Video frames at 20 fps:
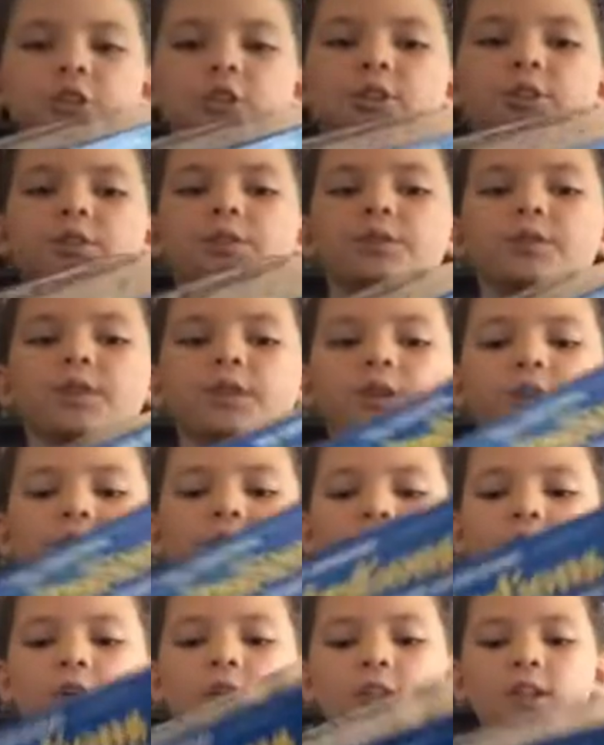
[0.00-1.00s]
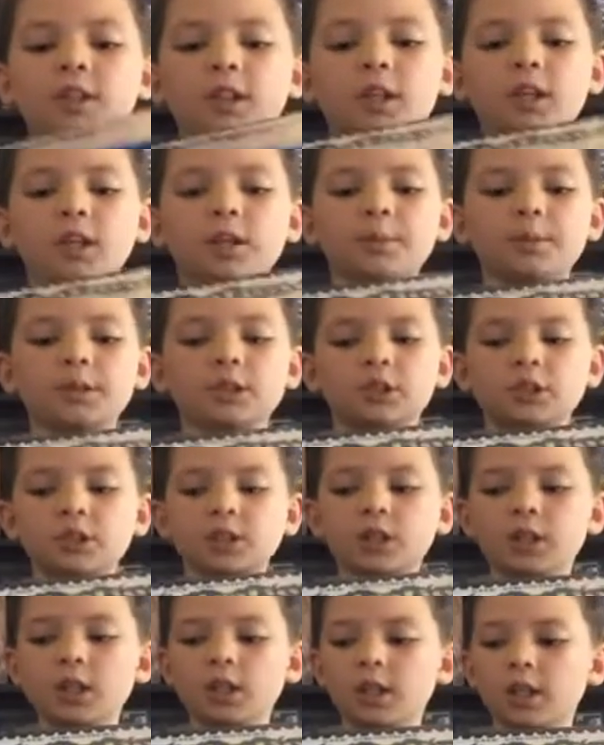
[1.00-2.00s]
is a very fun game. It's
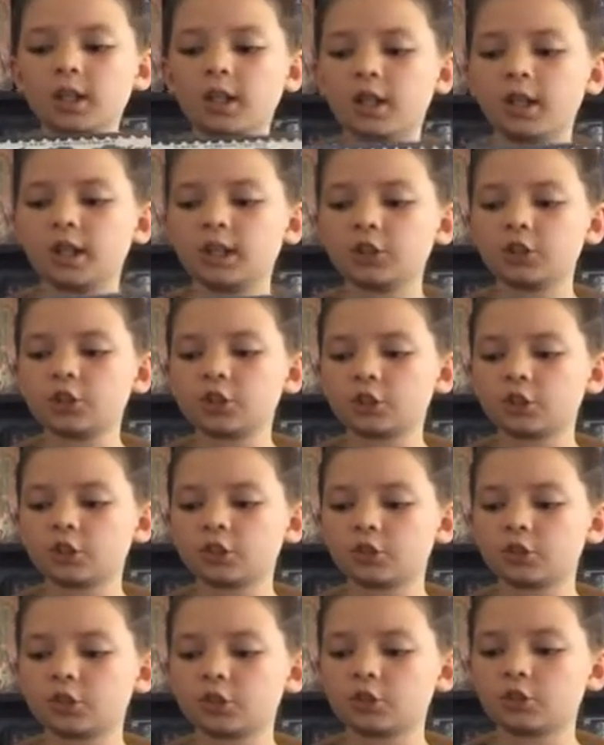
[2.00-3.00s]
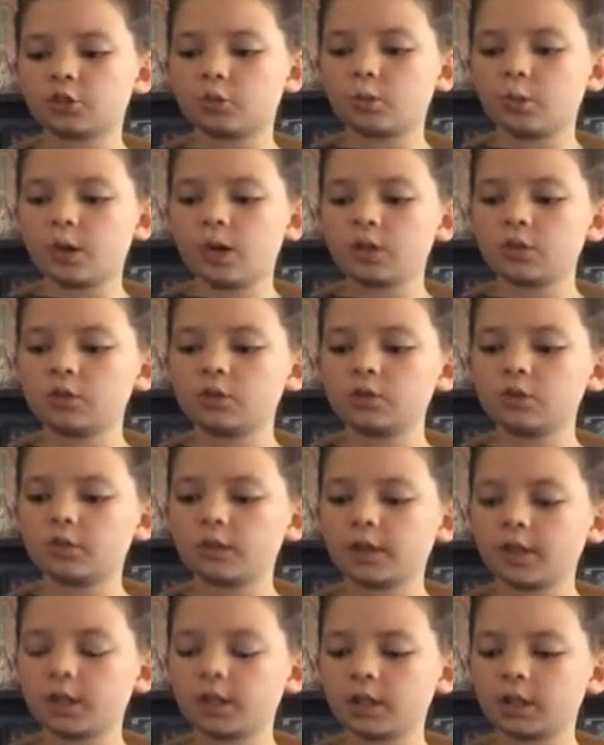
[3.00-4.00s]
ages 12
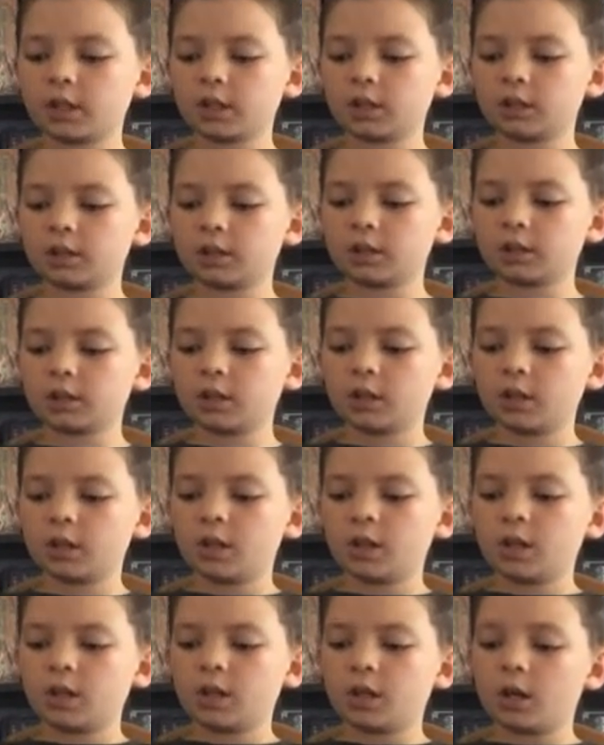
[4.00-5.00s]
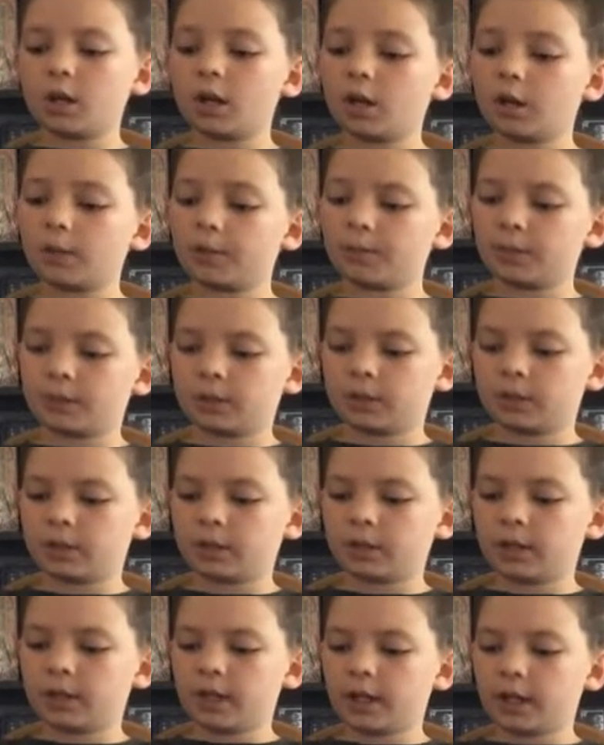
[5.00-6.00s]
and up.
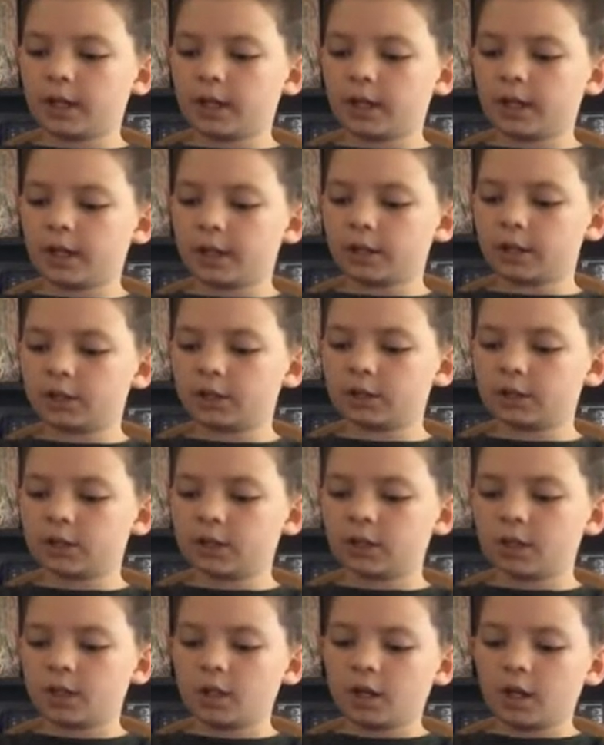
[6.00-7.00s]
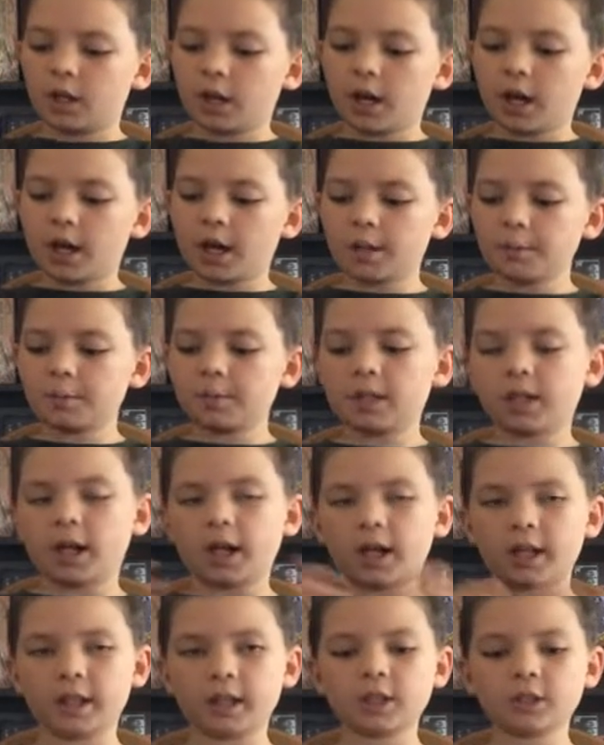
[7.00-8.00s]
And I'm
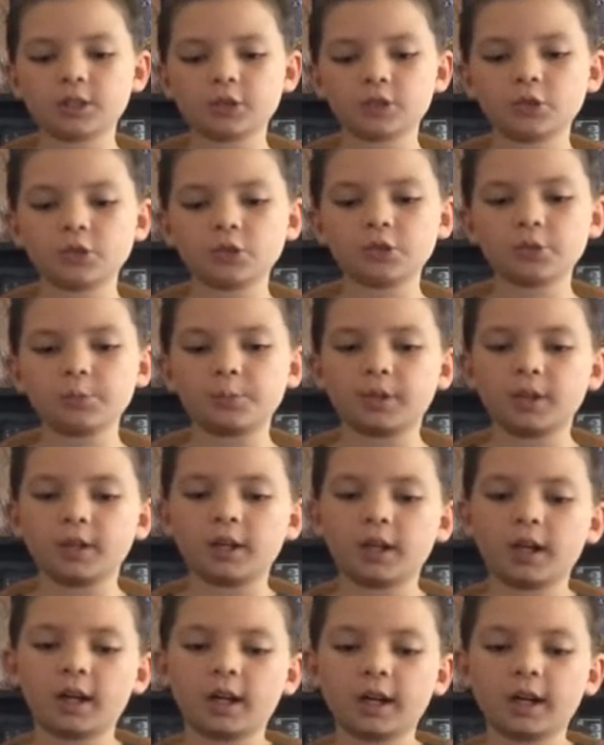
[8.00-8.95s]
9 years old, but